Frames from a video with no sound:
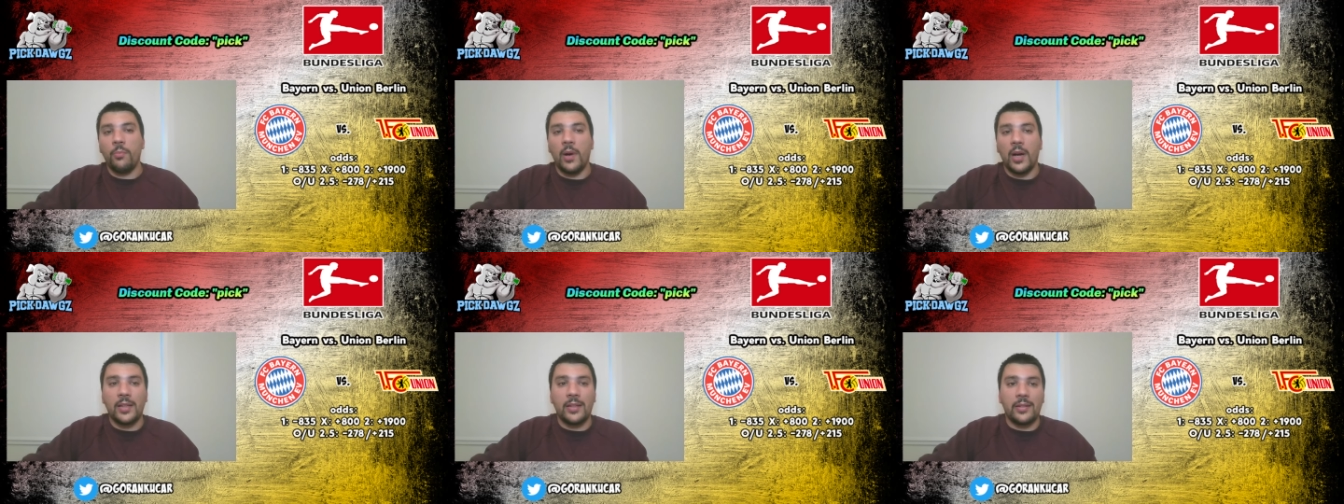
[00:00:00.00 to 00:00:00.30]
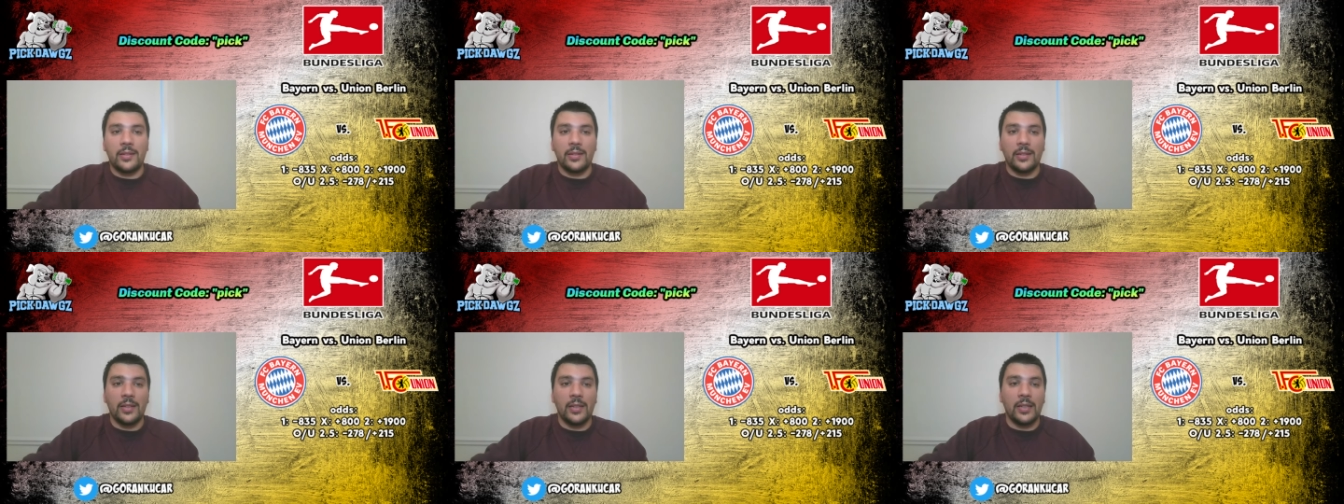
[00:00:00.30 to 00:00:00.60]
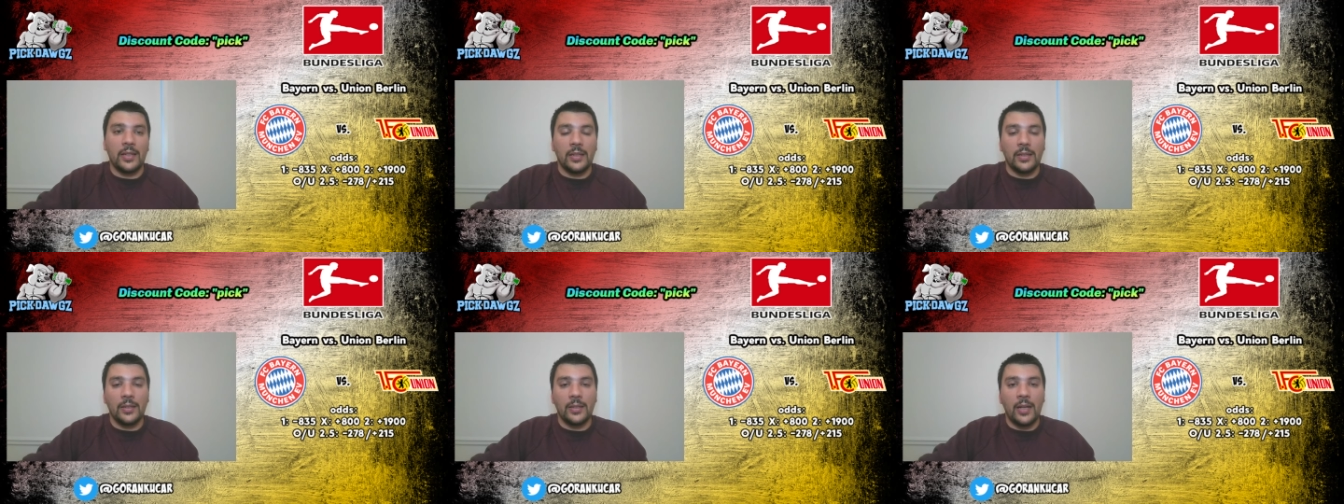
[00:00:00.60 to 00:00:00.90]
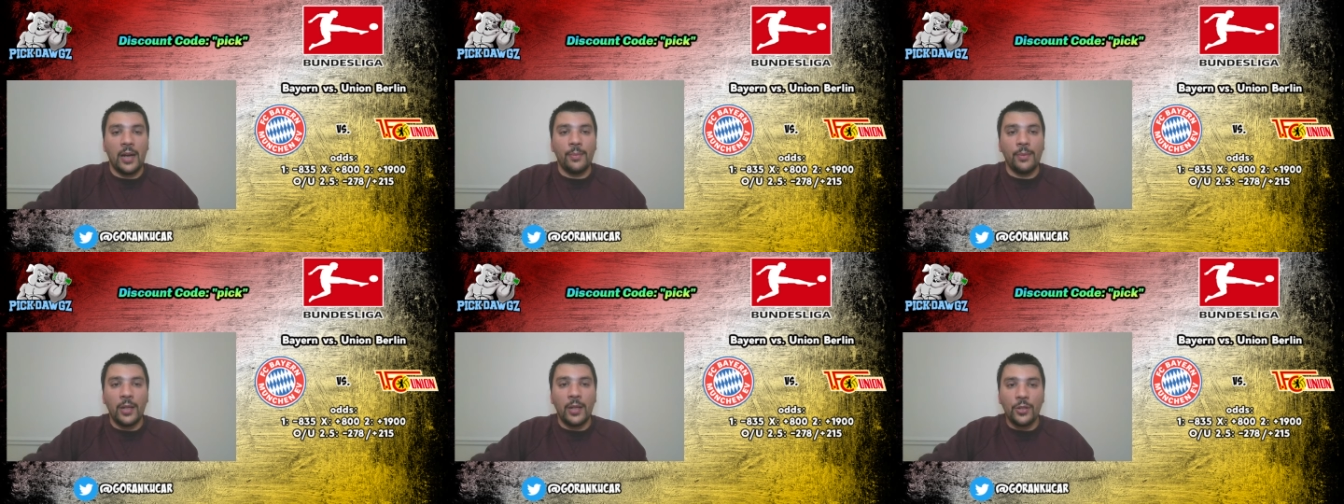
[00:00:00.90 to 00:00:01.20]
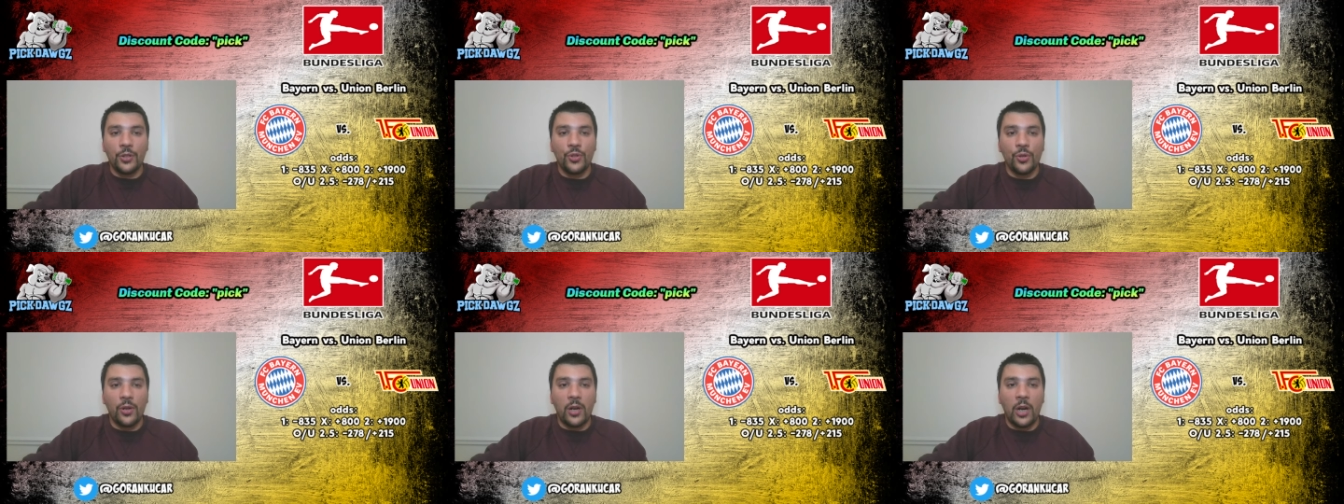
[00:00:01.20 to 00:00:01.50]
but uh, I'm
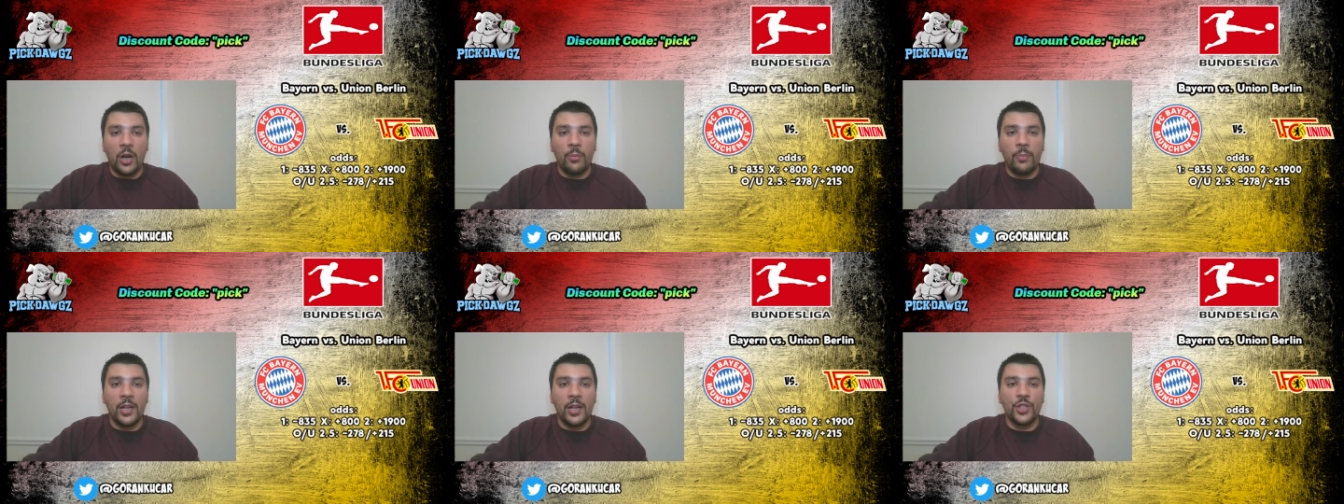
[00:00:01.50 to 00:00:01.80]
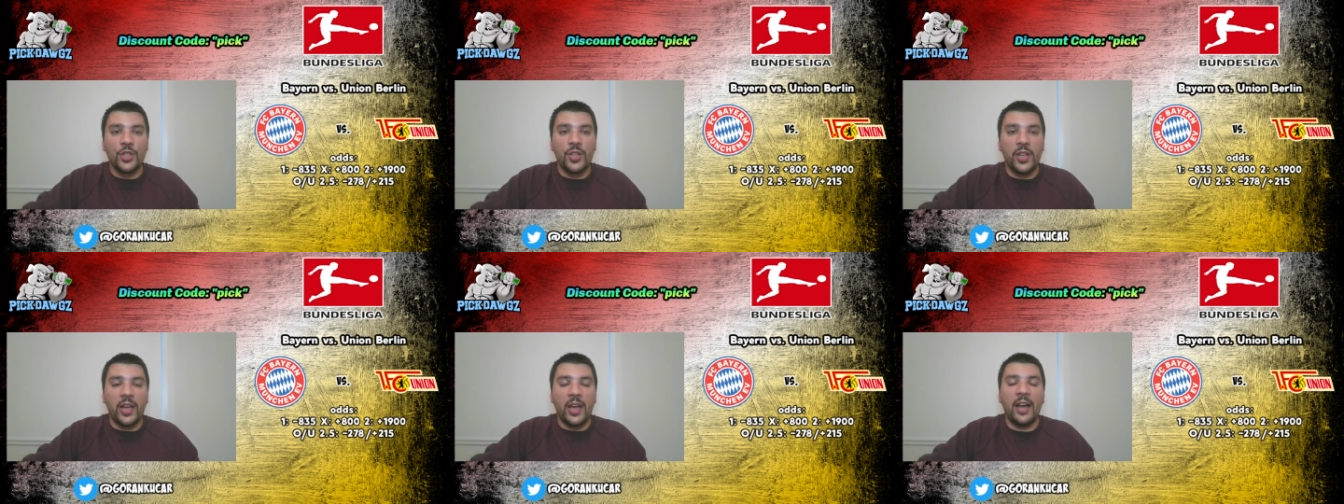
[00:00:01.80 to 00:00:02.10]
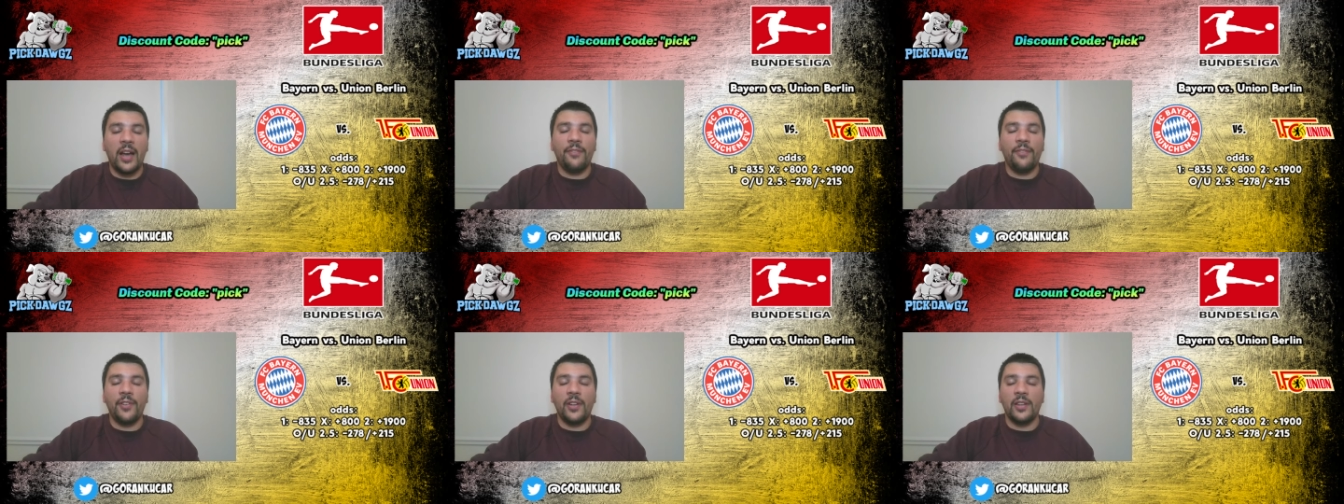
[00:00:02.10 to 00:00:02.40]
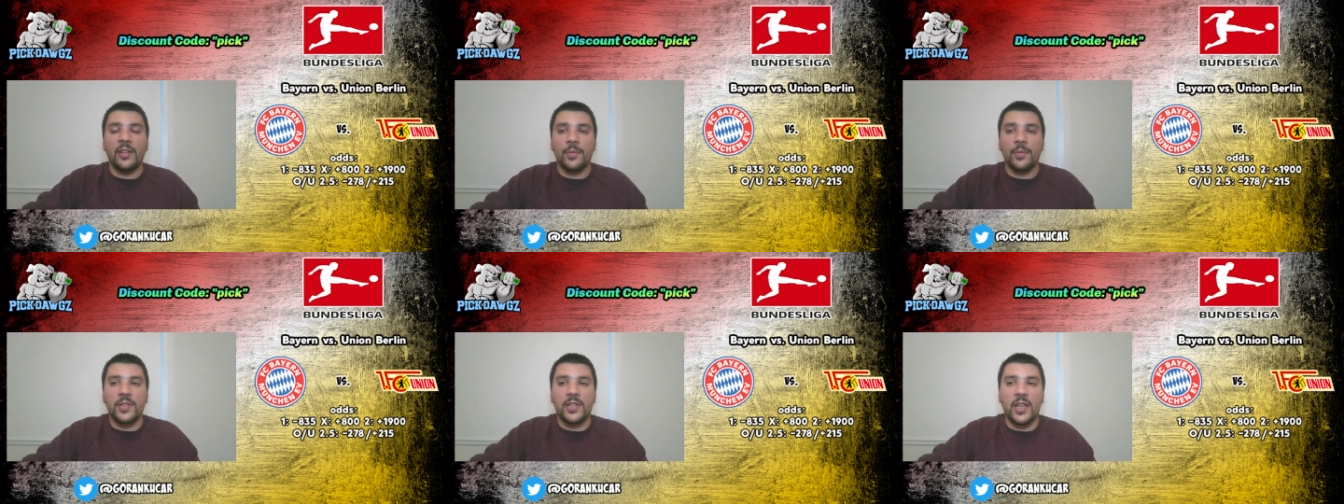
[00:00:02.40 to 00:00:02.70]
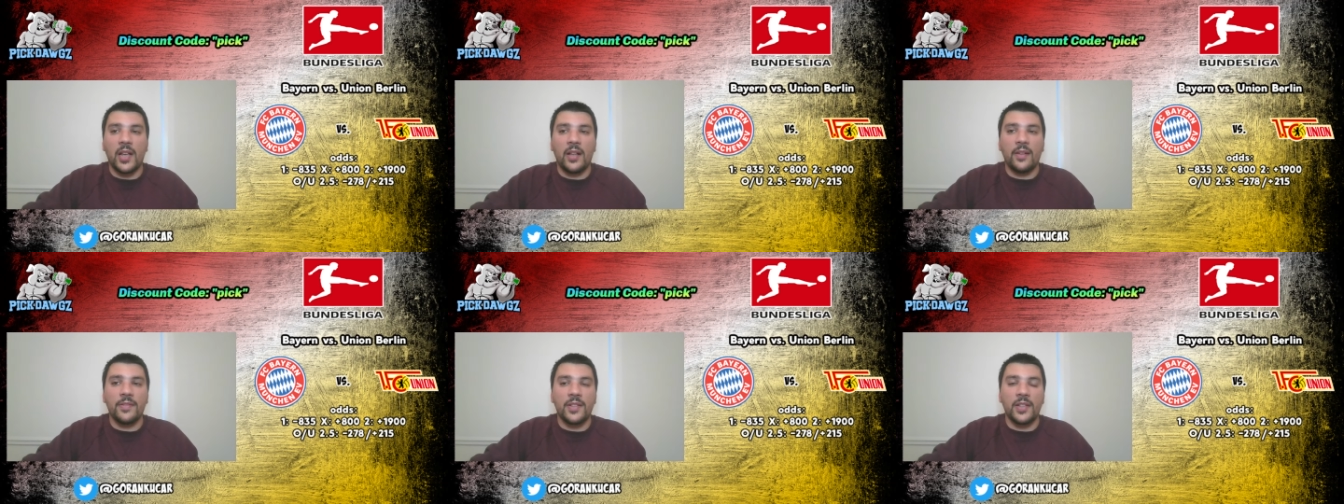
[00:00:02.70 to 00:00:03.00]
not sure how much they have in
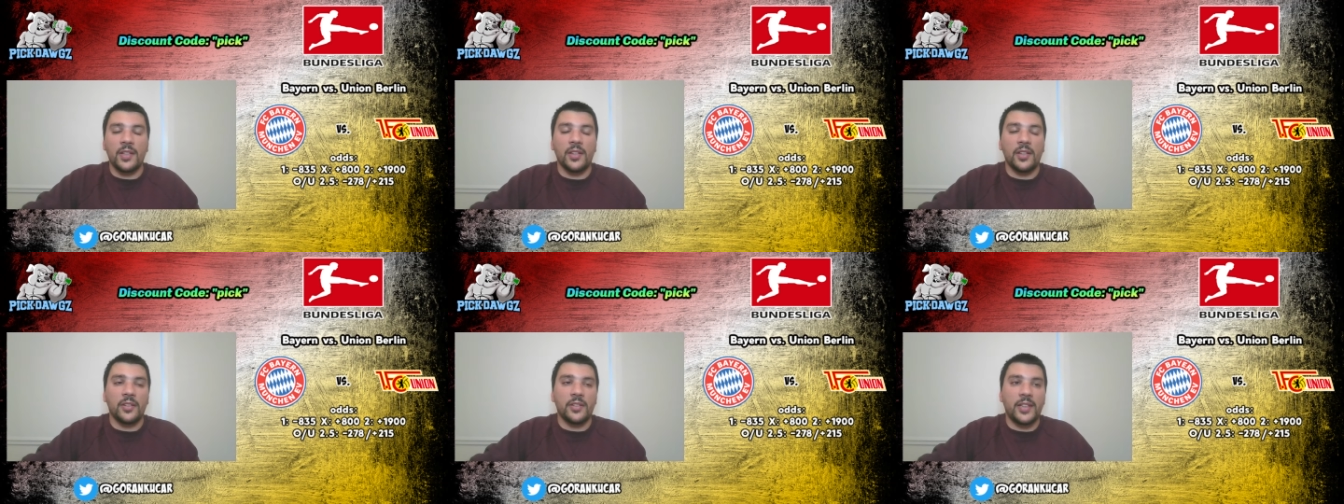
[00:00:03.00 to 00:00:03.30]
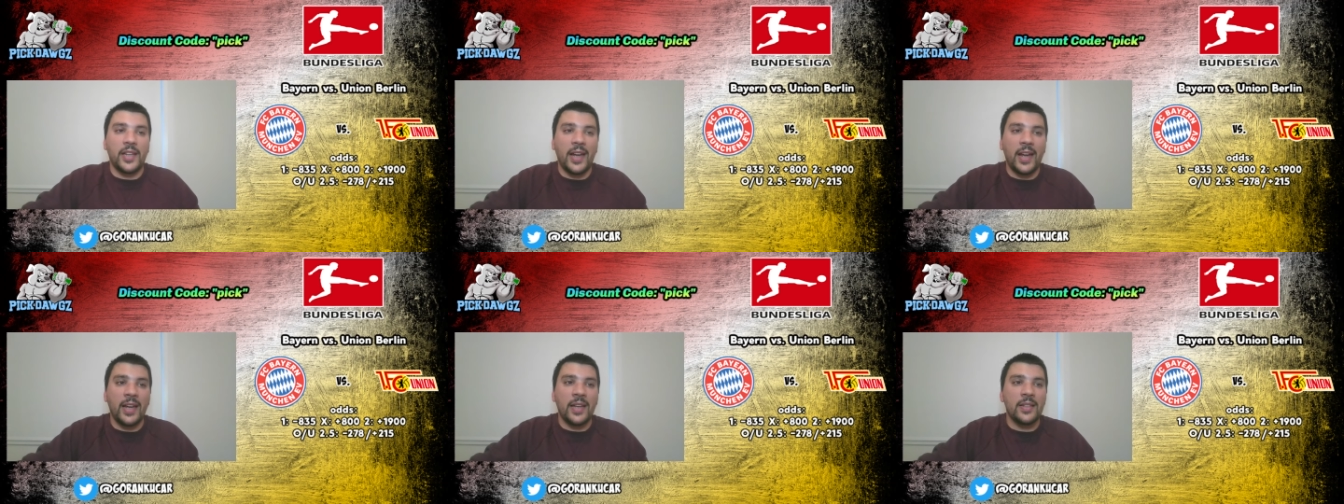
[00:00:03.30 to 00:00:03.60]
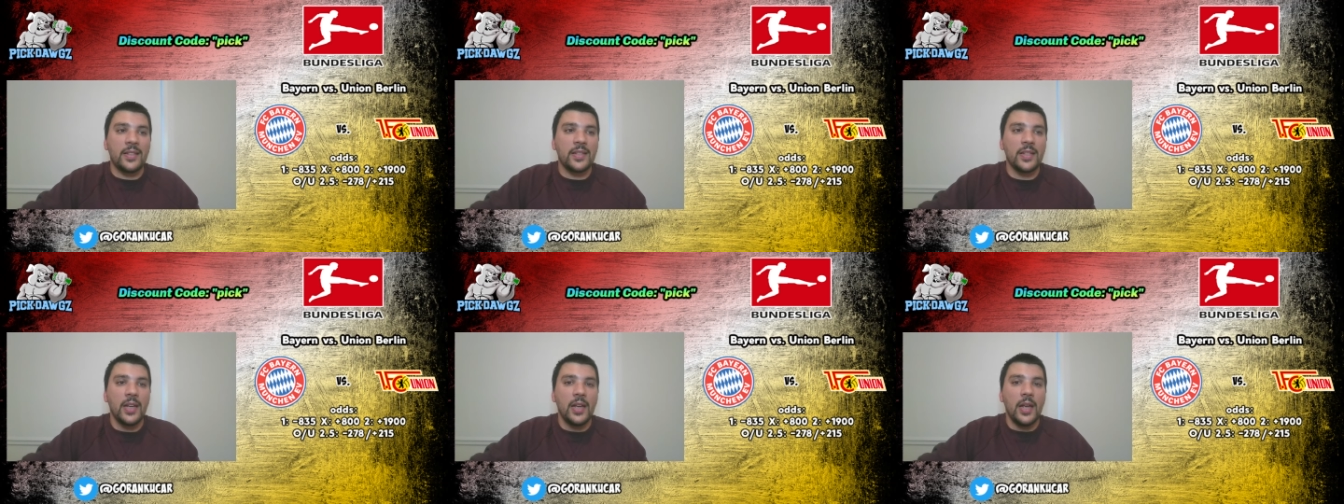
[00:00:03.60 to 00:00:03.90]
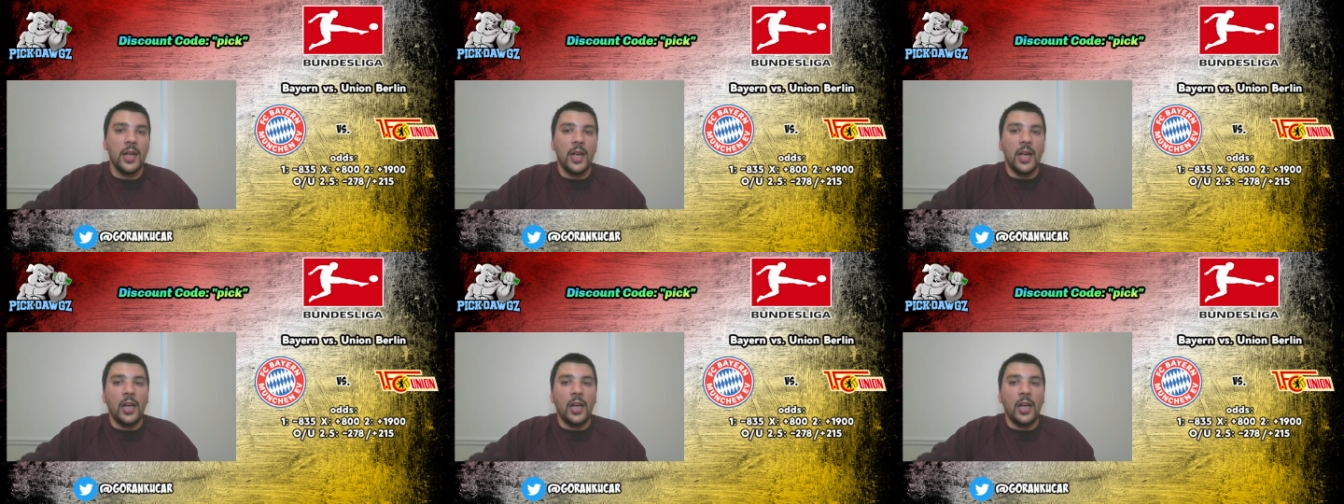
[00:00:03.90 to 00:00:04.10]
themselves, in their tanks,